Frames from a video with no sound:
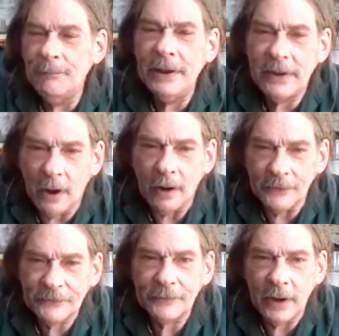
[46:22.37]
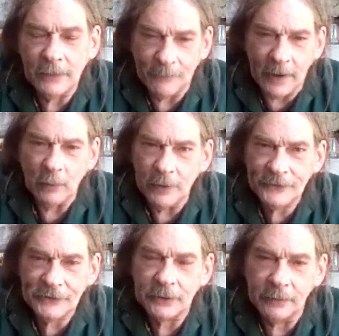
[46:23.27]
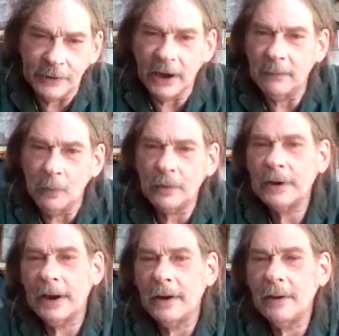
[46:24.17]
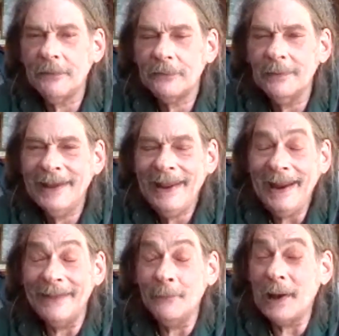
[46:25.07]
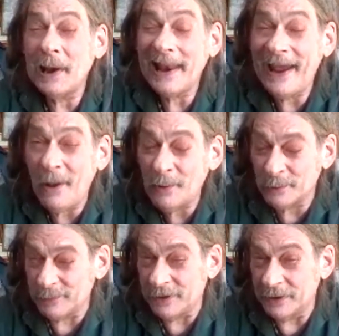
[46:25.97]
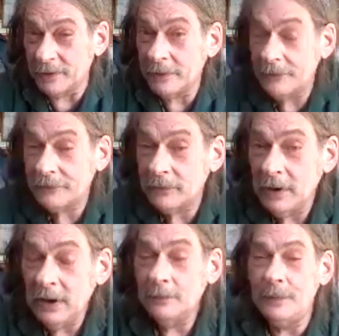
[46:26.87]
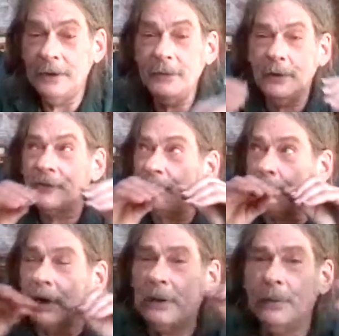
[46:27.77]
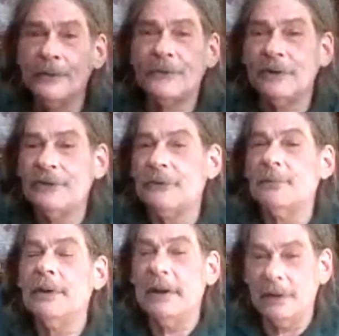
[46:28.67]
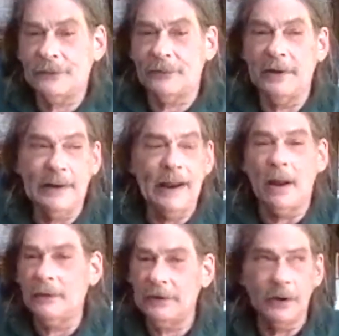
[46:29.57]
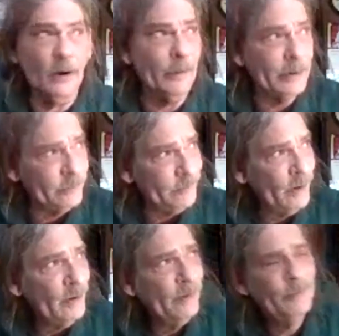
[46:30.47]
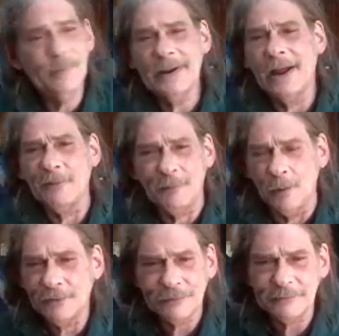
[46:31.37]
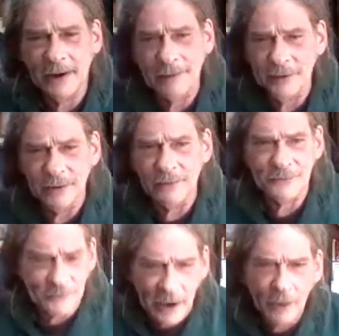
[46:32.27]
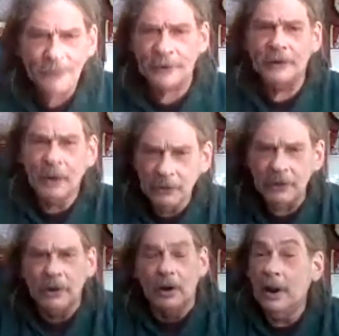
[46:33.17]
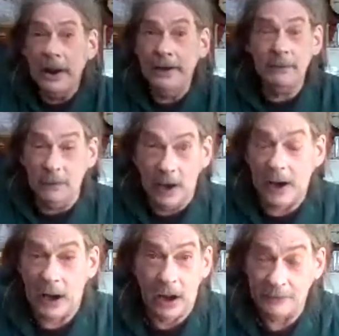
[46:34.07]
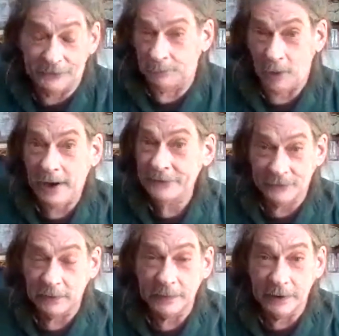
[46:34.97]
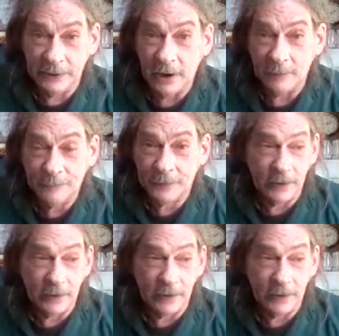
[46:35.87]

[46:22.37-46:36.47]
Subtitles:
because they wish to create more chaos. And the louder it is, then those frequencies are being sent out. I mean, we got folks down here in the South that, and surprisingly enough,